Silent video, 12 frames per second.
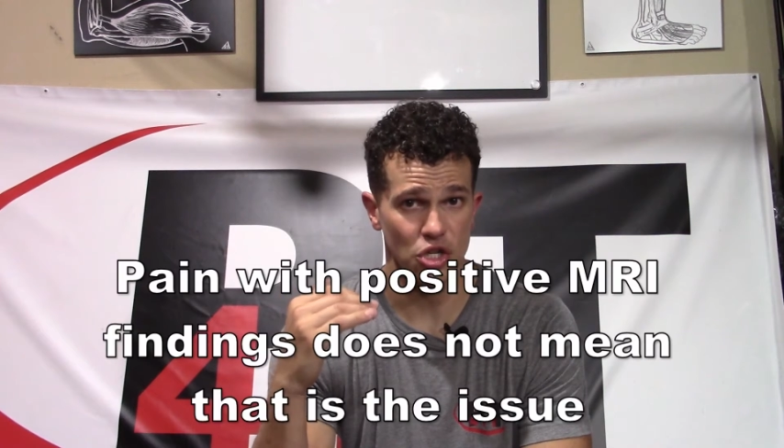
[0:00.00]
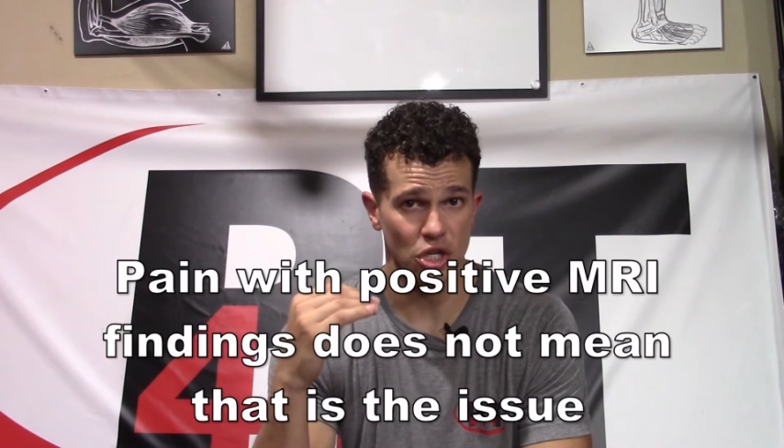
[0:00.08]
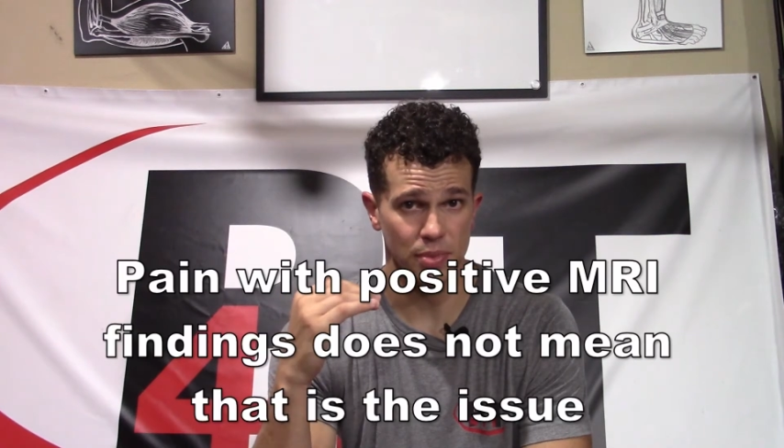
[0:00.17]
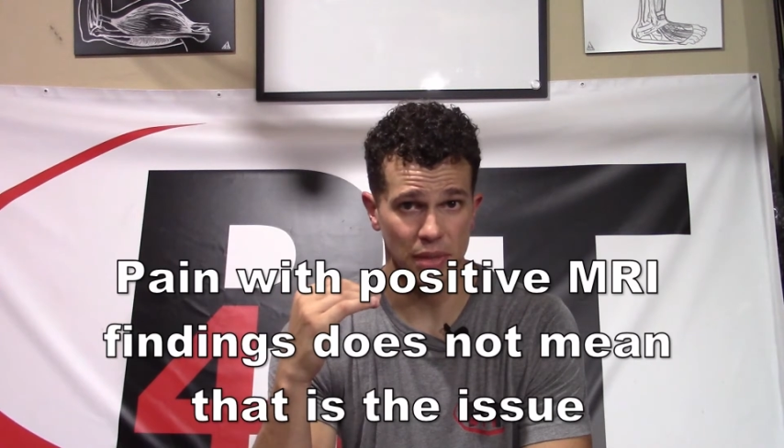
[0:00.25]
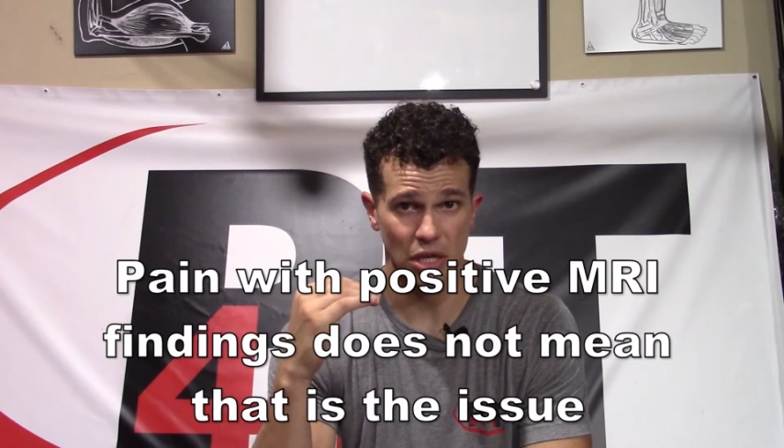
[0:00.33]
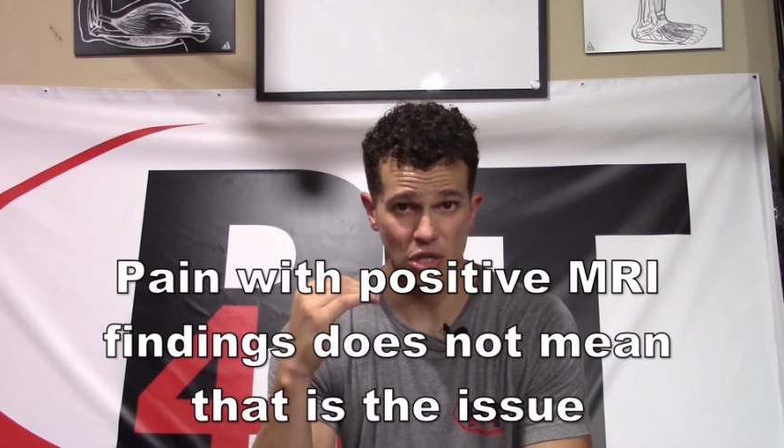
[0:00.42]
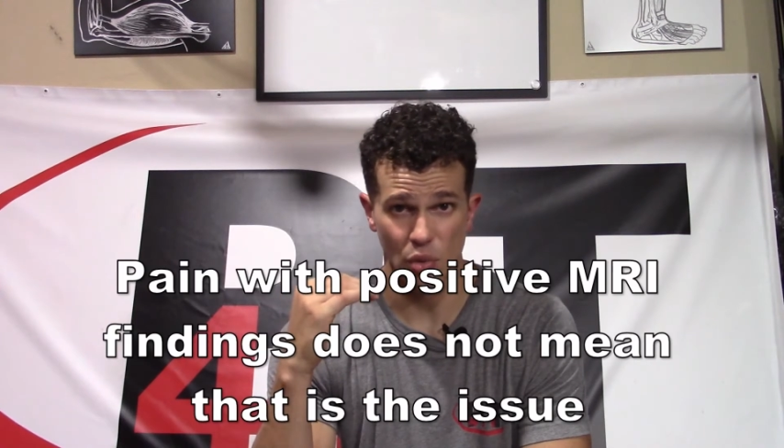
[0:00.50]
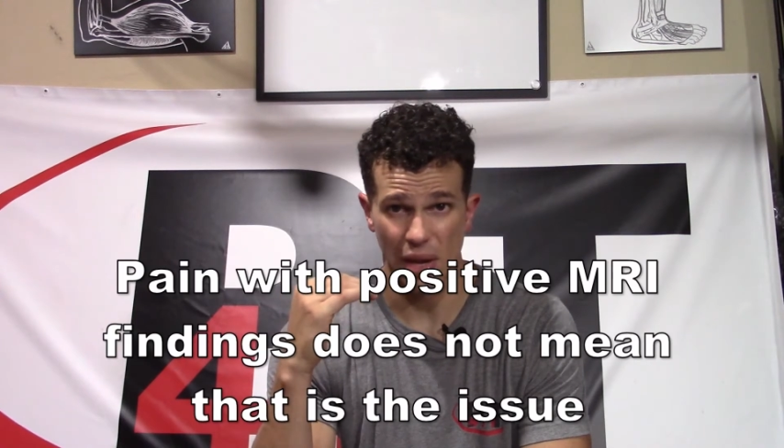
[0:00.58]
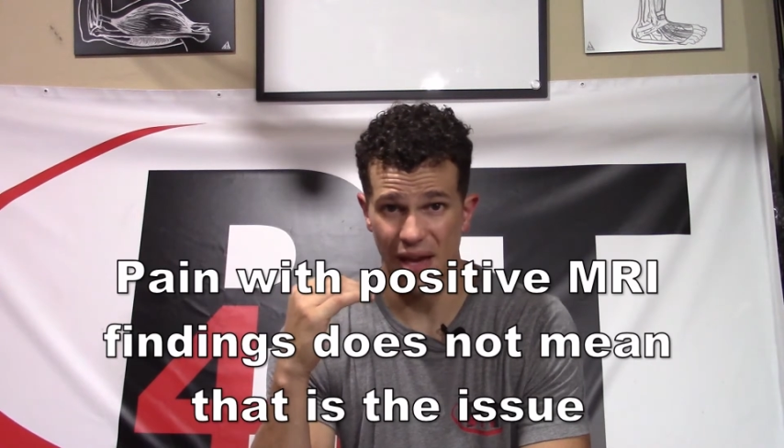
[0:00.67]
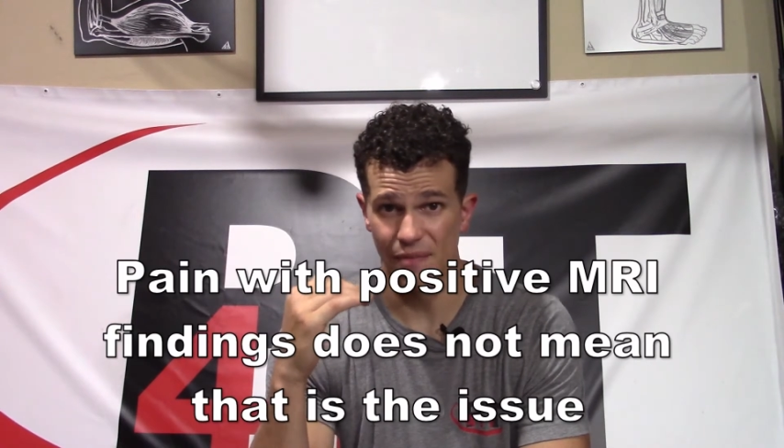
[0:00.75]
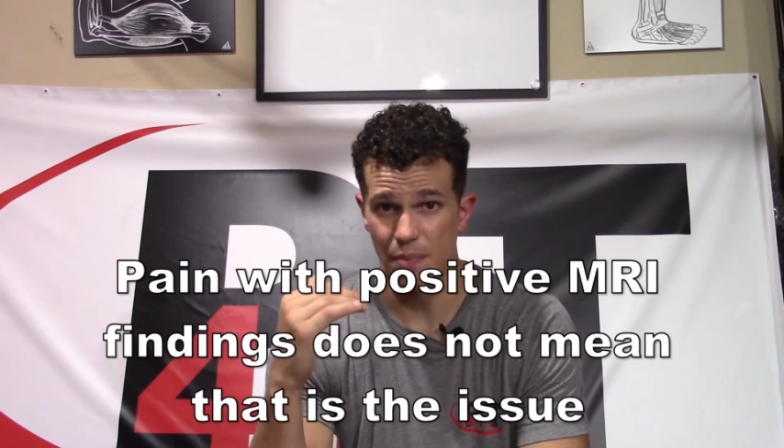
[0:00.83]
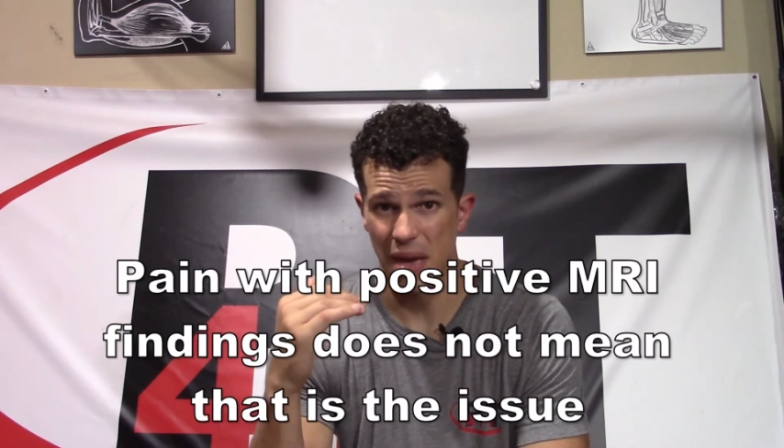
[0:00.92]
Just because we
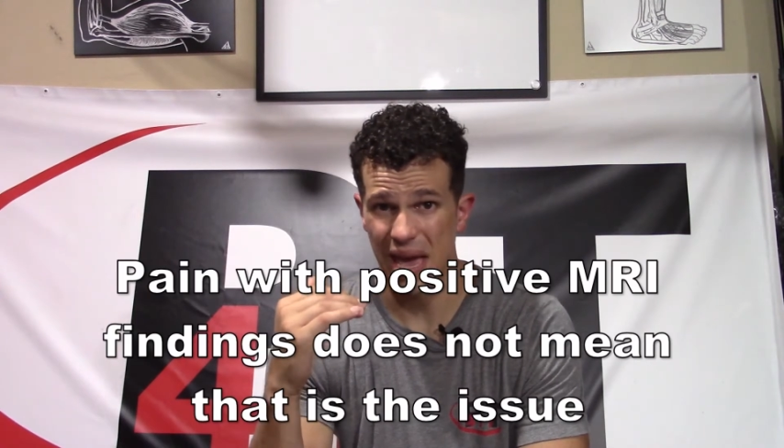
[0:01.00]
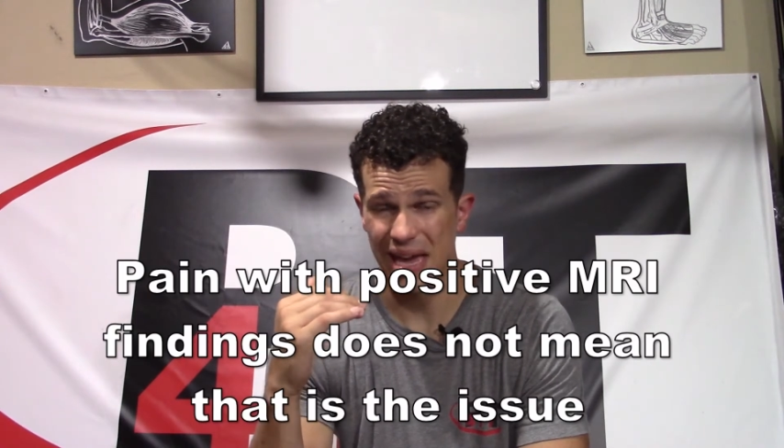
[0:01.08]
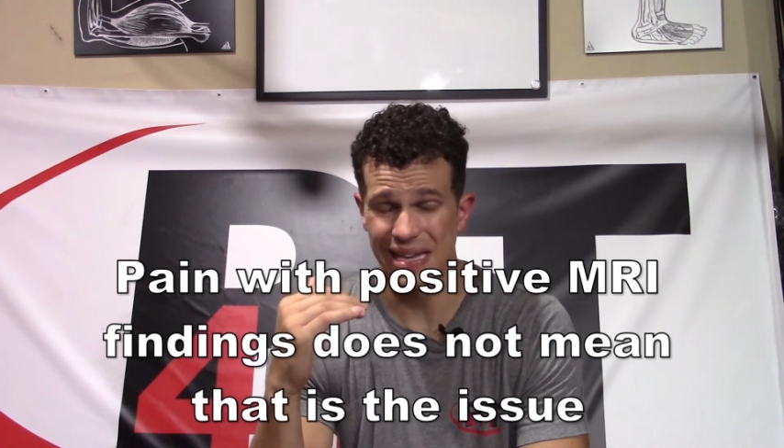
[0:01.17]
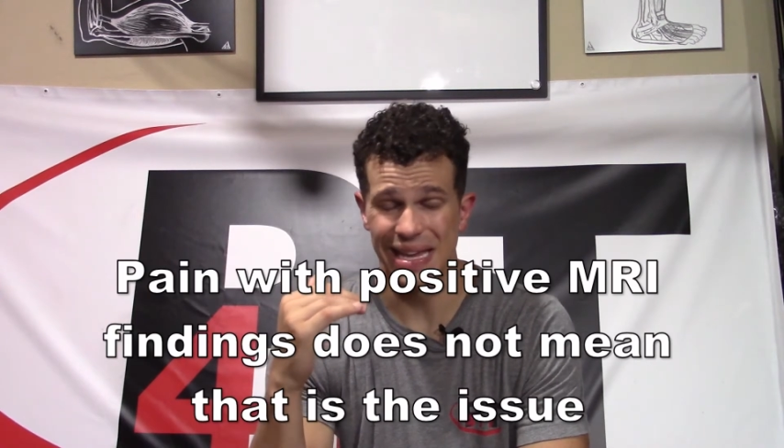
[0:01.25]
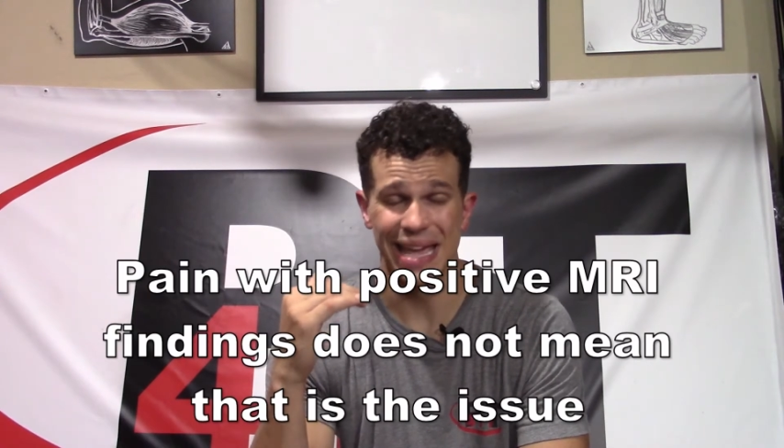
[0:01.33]
have pain